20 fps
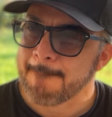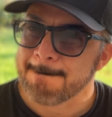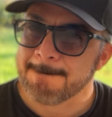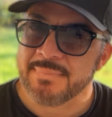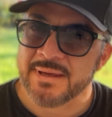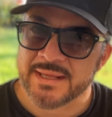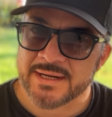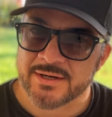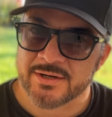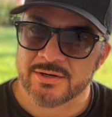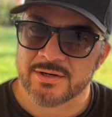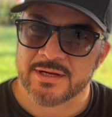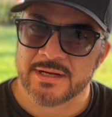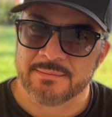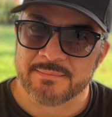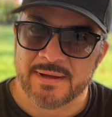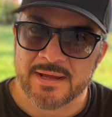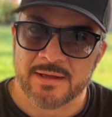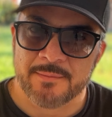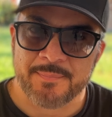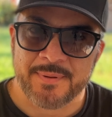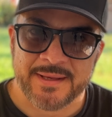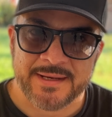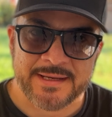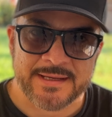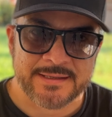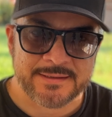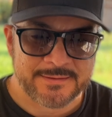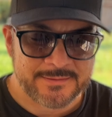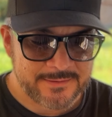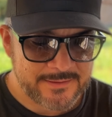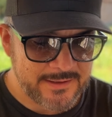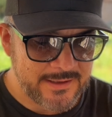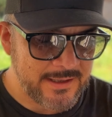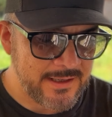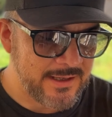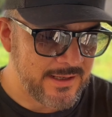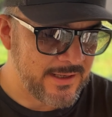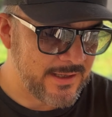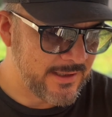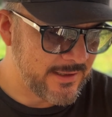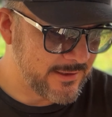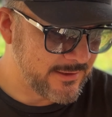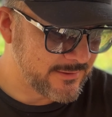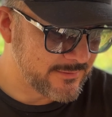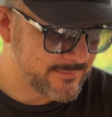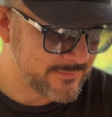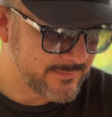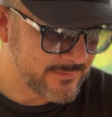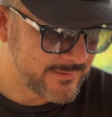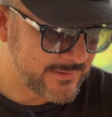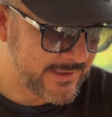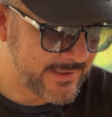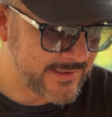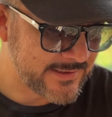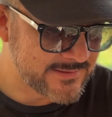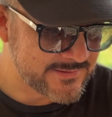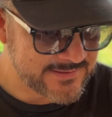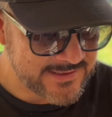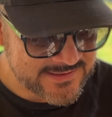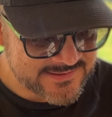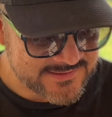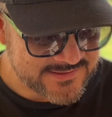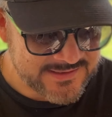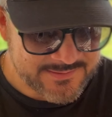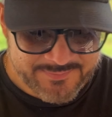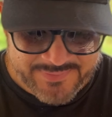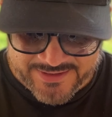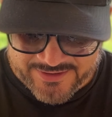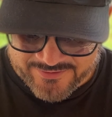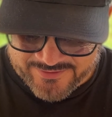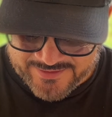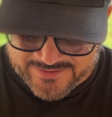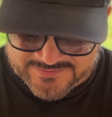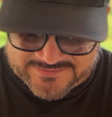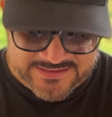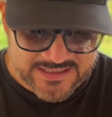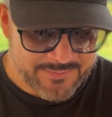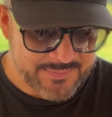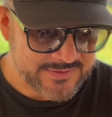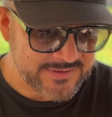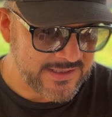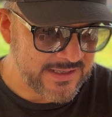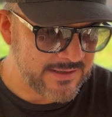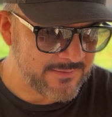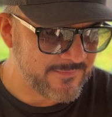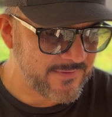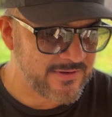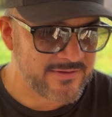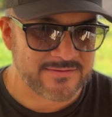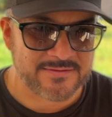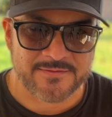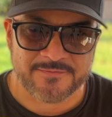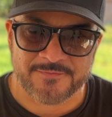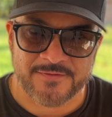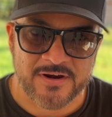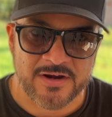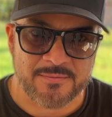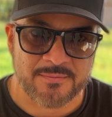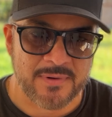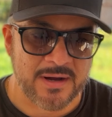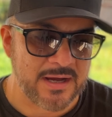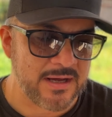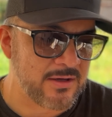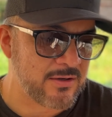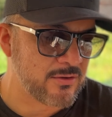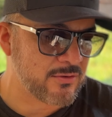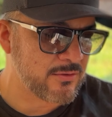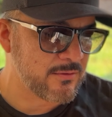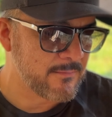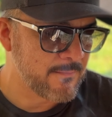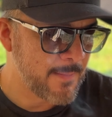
bitter in my opinion, uh, like a zesty bitterness type of thing, but very mild,